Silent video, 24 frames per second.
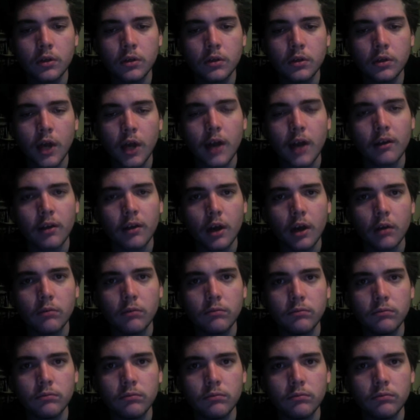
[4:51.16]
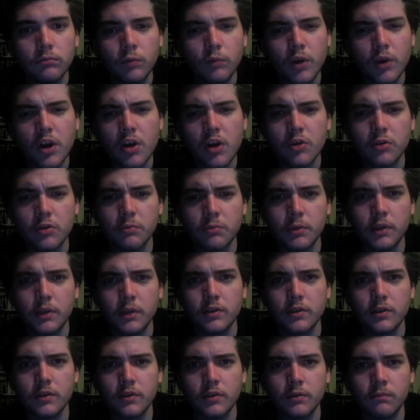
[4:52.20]
I don't know. Where are new
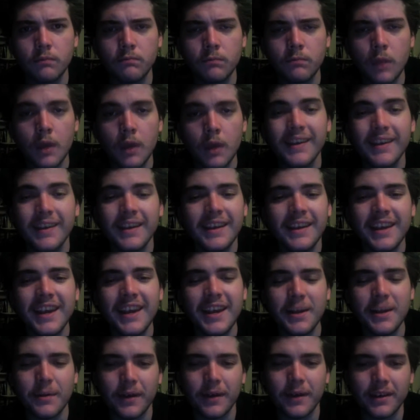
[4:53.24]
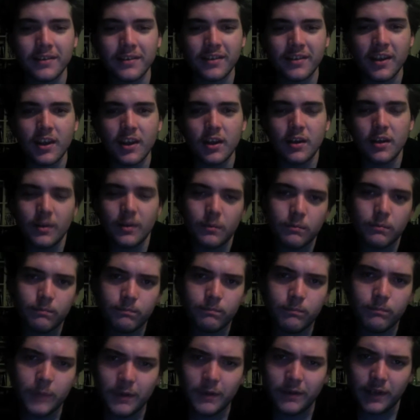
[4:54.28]
beaches? Anyways,
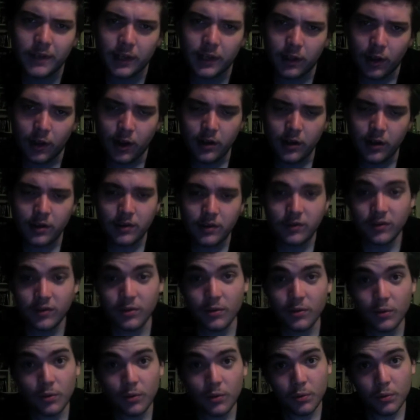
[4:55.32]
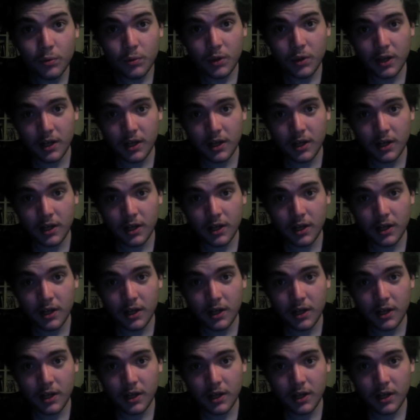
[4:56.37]
moving along to